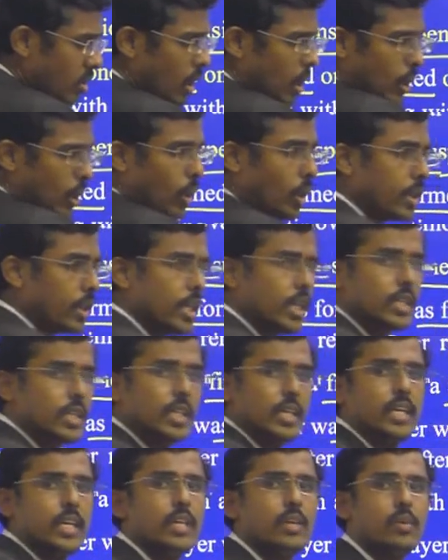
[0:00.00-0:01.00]
coated
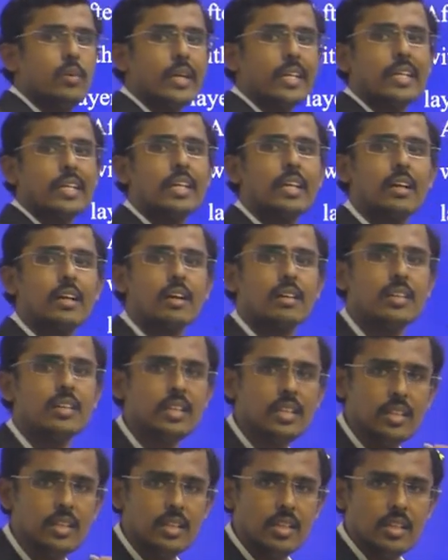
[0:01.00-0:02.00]
the white color on
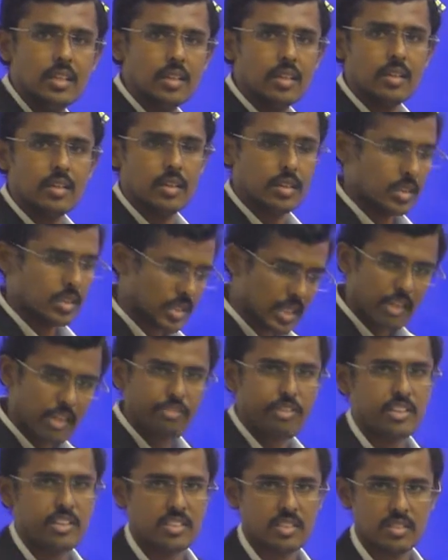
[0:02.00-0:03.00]
the
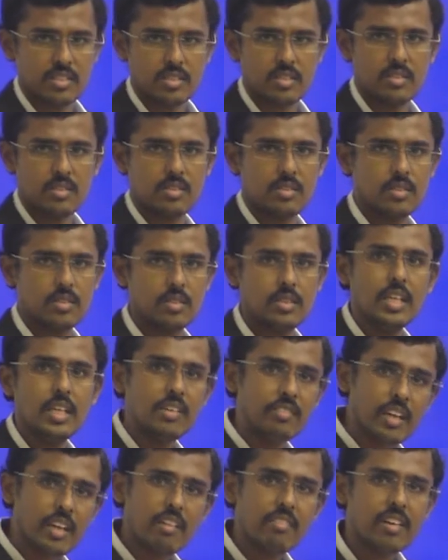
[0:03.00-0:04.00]
surfaces. Then
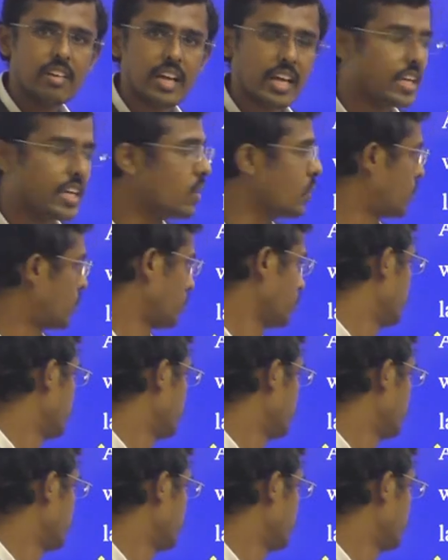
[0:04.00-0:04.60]
we have dried out.